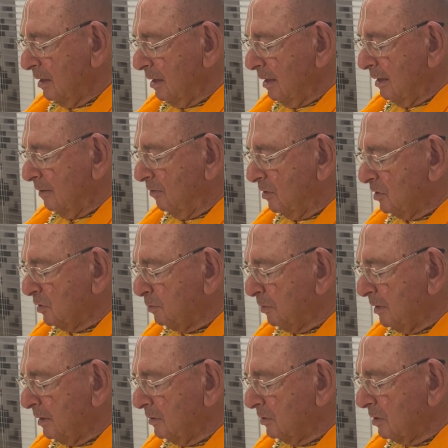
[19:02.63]
in this
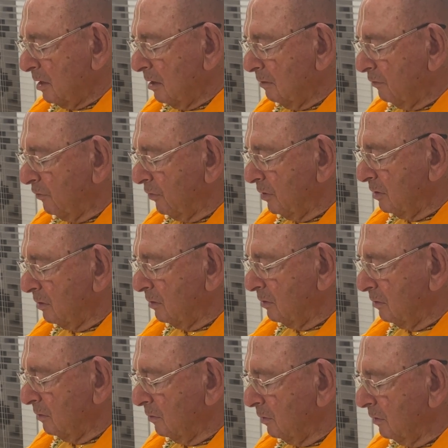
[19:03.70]
place I have treated
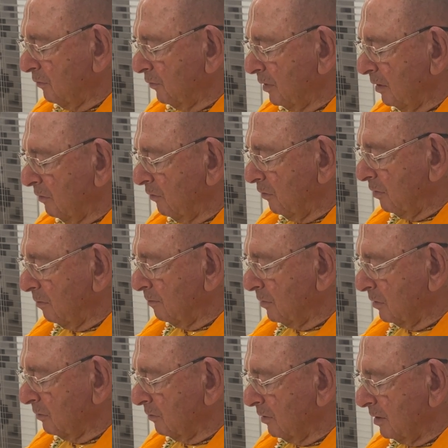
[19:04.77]
you with friendship
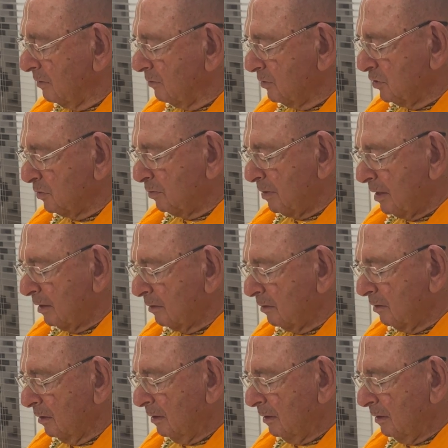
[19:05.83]
and great respect.